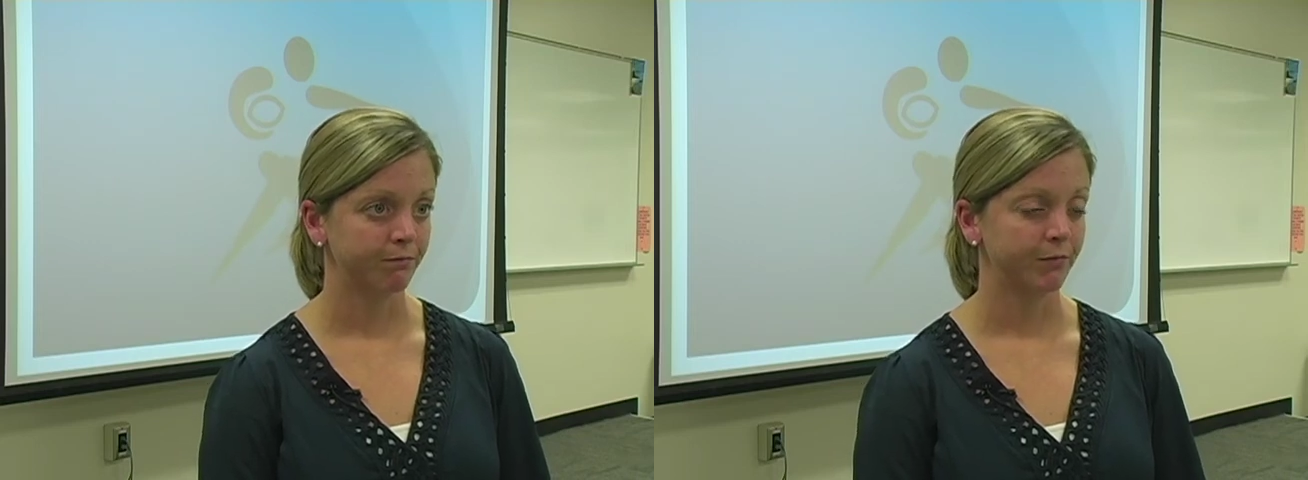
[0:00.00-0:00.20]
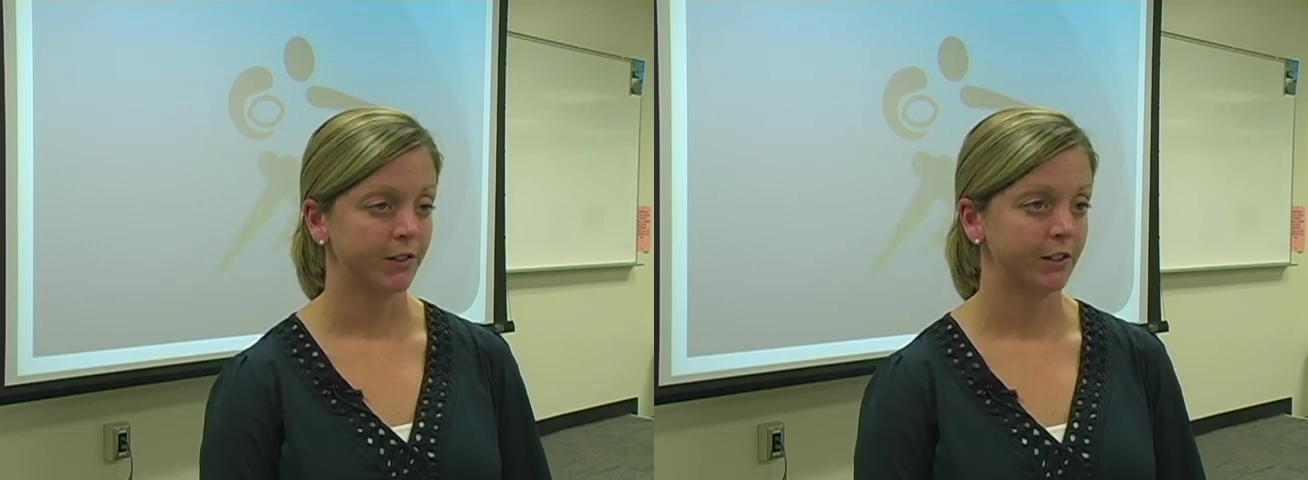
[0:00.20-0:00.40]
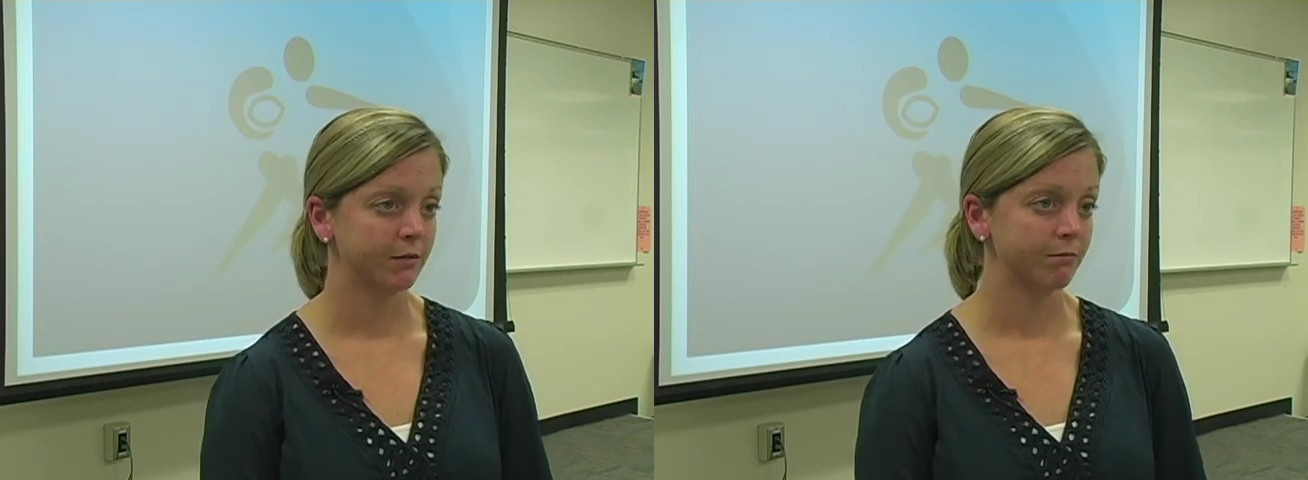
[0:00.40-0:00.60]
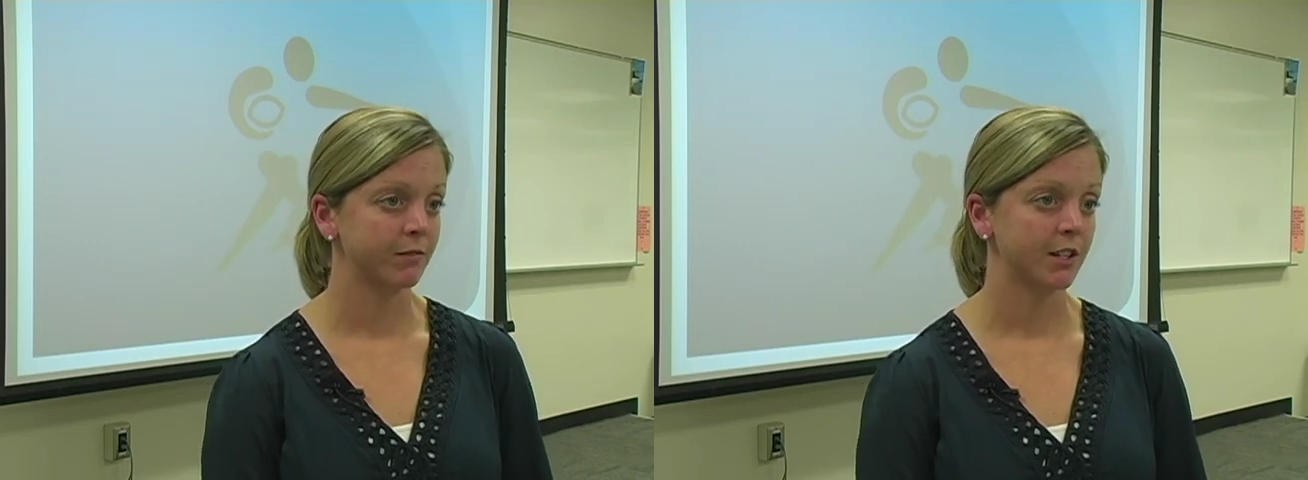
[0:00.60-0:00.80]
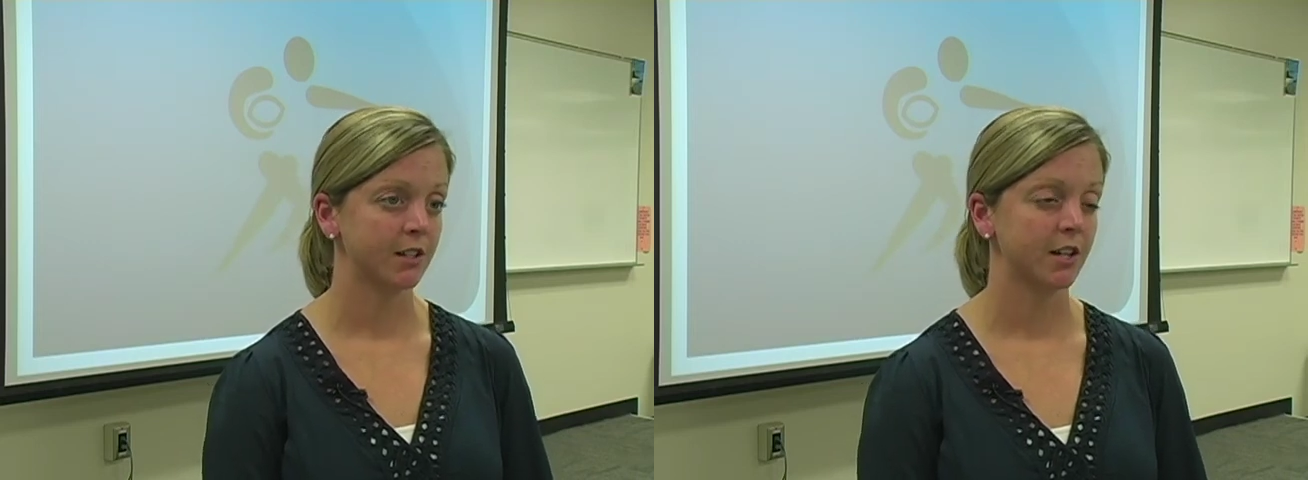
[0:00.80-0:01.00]
the
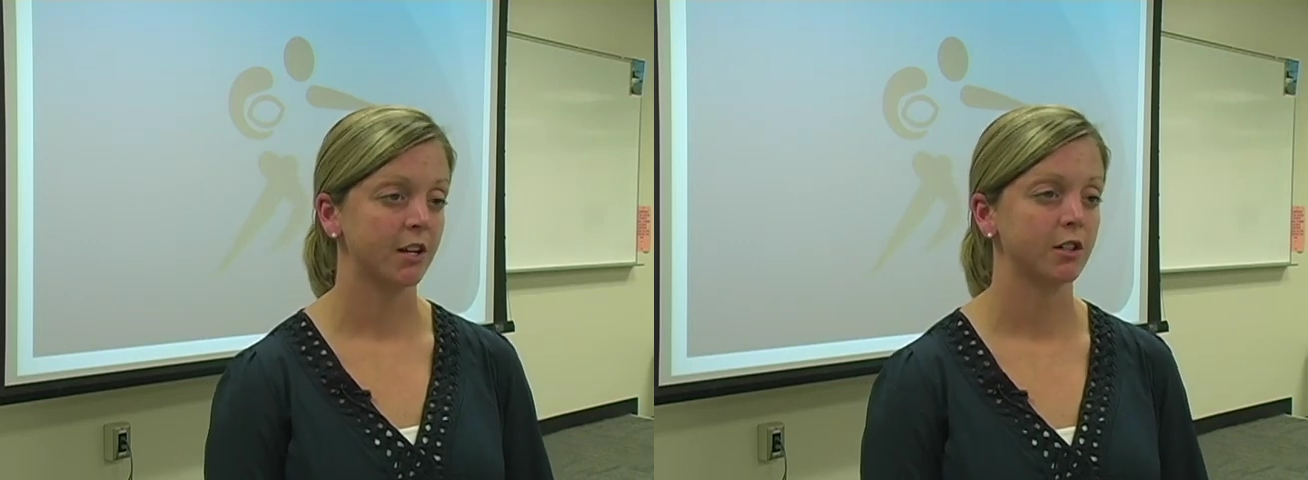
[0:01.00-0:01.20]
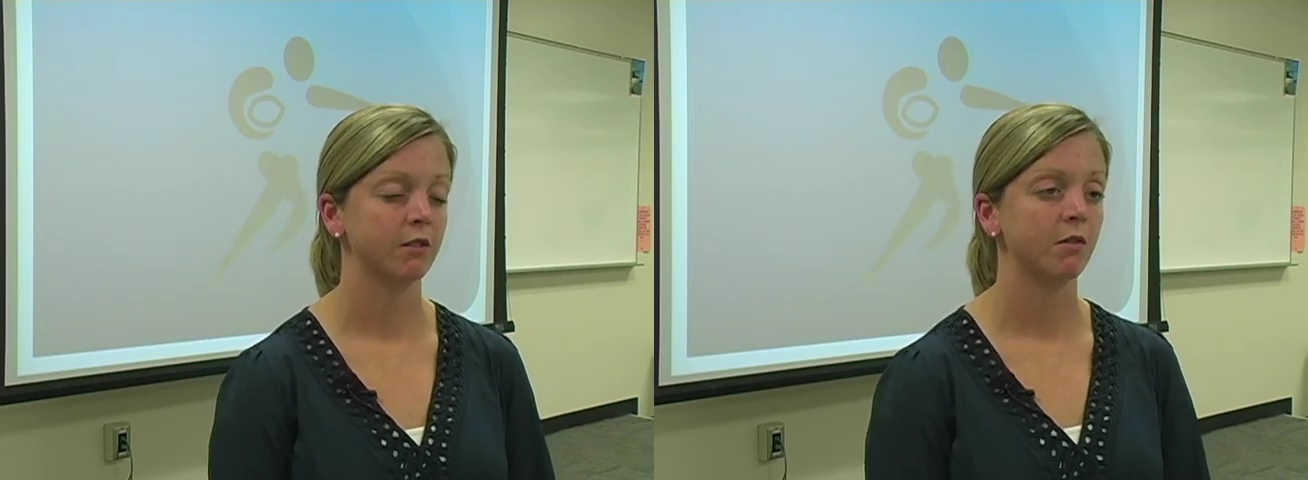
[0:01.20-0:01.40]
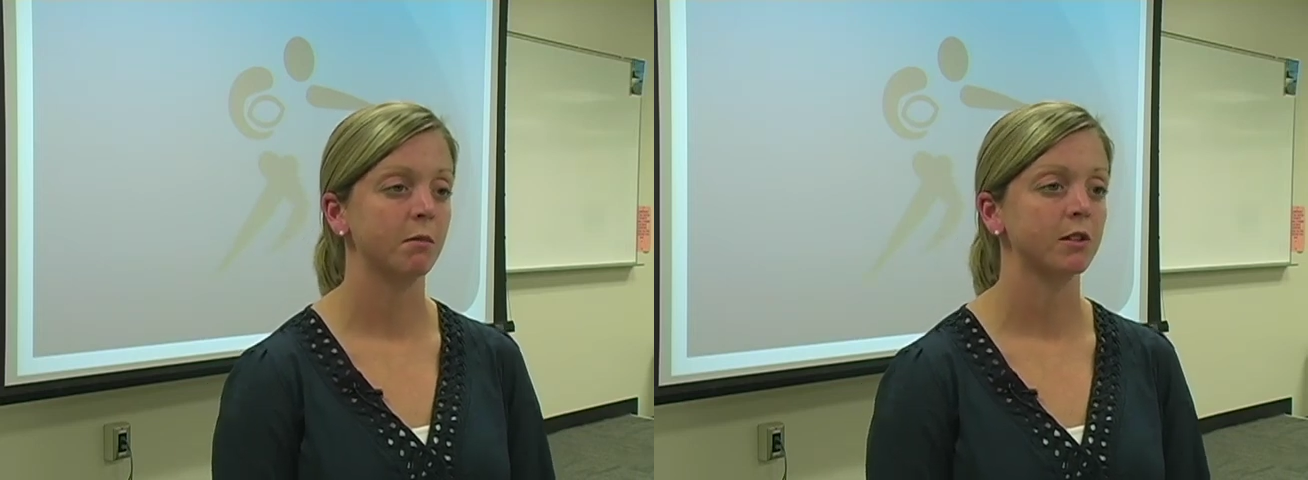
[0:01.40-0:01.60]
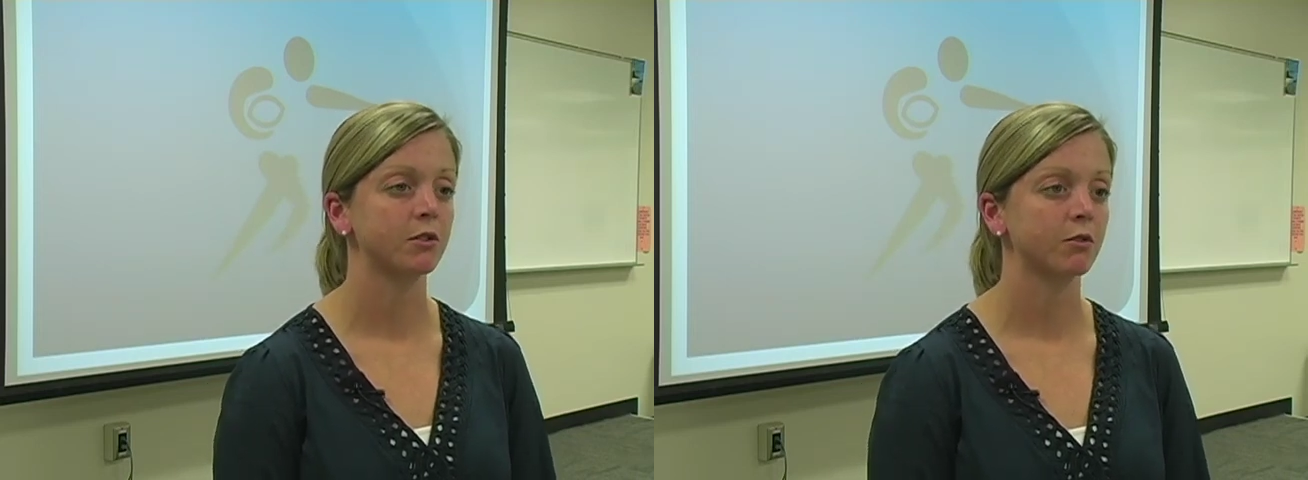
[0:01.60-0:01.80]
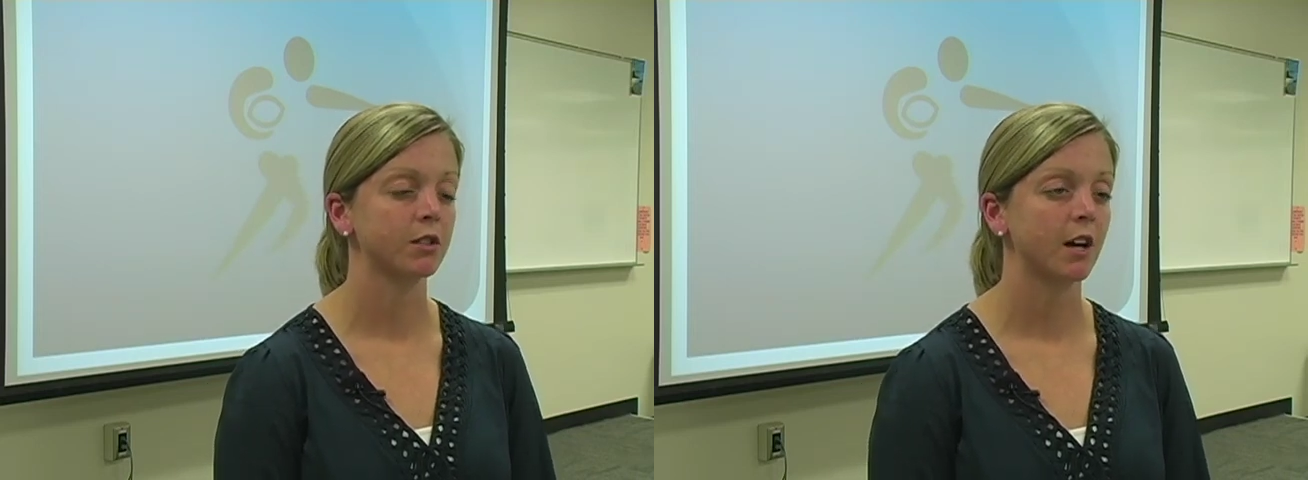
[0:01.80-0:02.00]
cessation of a
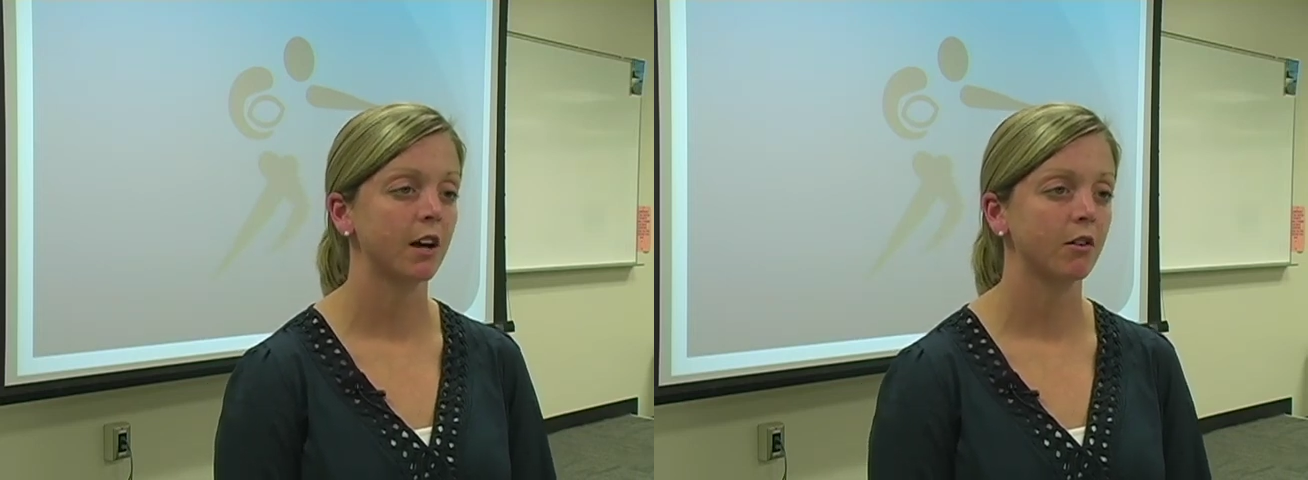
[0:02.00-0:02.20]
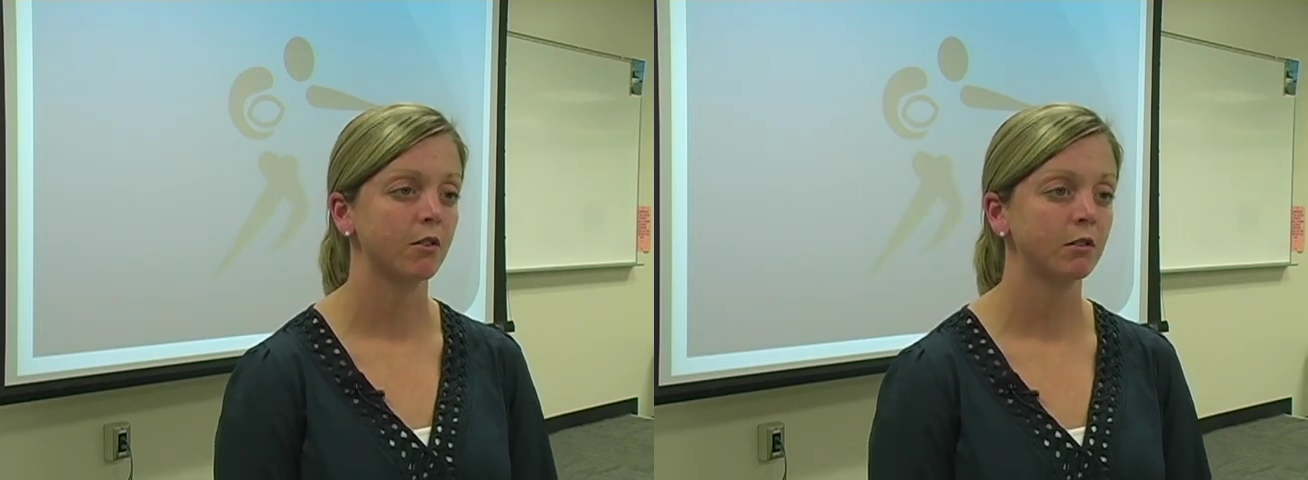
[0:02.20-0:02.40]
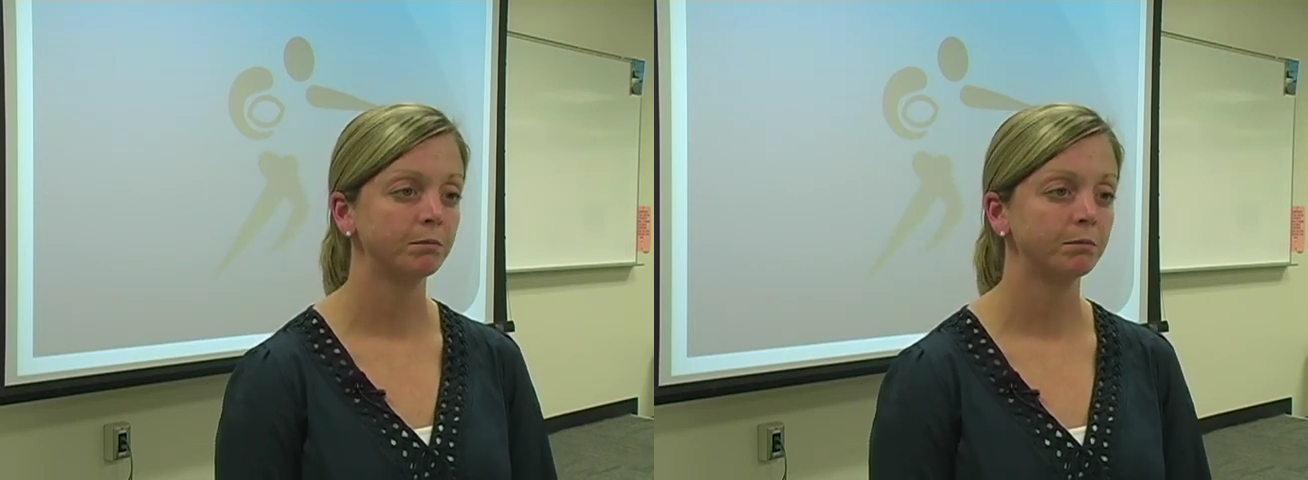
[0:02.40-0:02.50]
menstrual cycle.